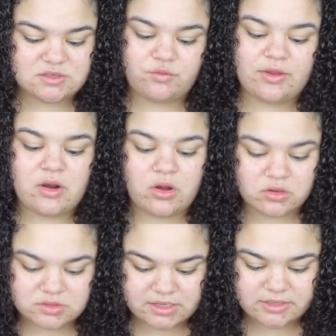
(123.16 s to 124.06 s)
to fit
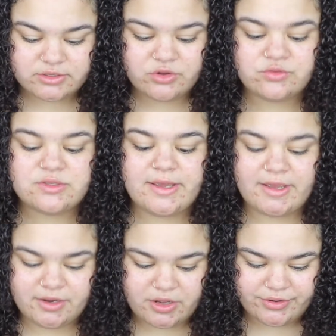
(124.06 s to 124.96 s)
all skin tones
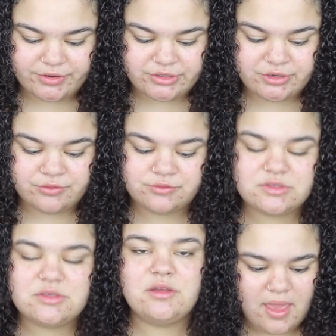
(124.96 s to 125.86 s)
and
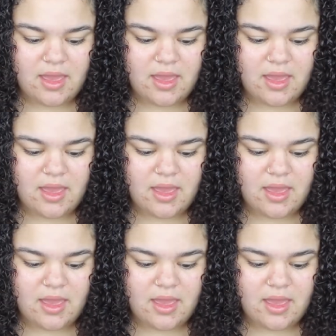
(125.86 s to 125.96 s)
undertones.